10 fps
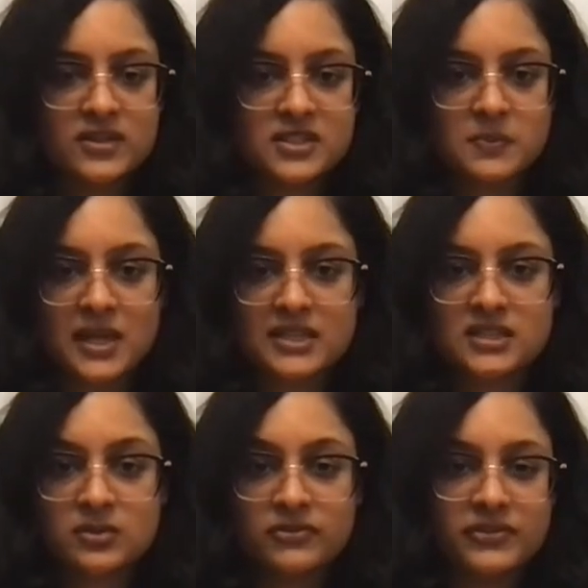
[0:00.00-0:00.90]
spreads
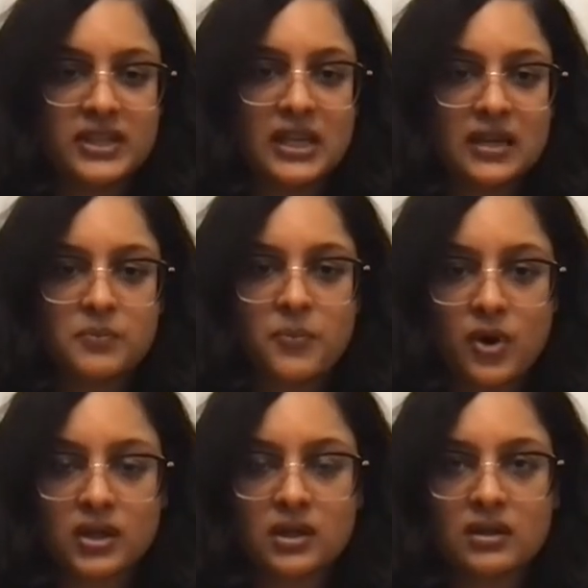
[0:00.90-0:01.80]
you feel are
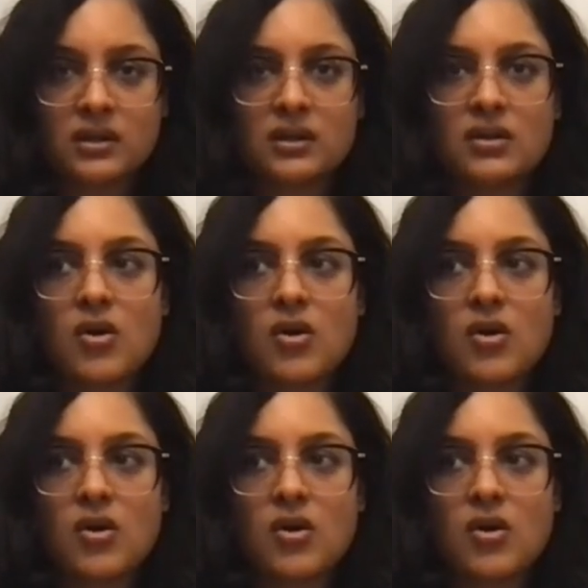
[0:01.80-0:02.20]
important,